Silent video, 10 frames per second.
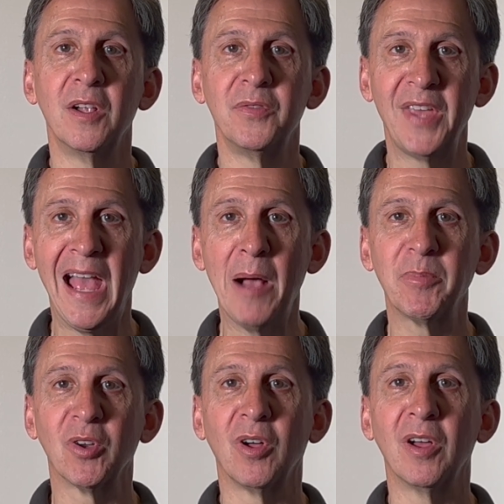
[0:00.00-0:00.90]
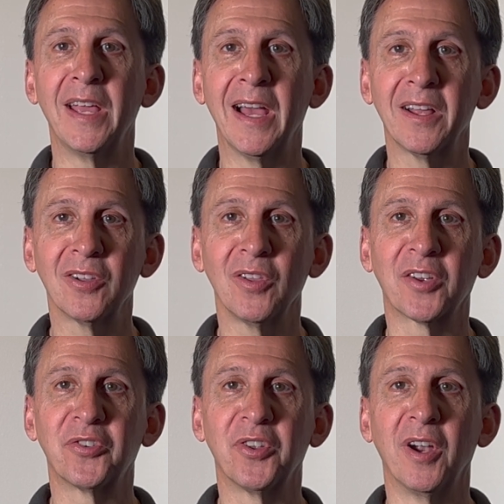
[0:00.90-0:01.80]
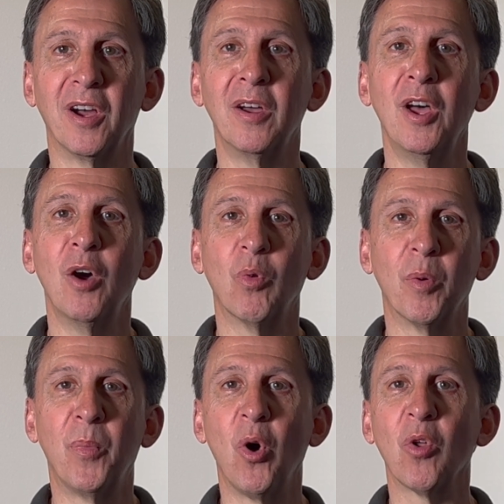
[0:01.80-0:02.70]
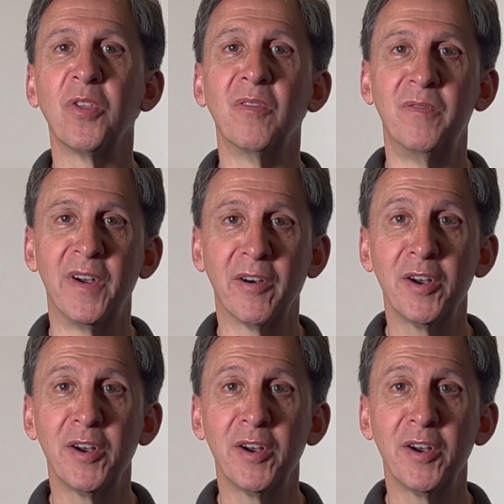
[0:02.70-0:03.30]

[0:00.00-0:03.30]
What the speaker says: Tabula and Calexita were both very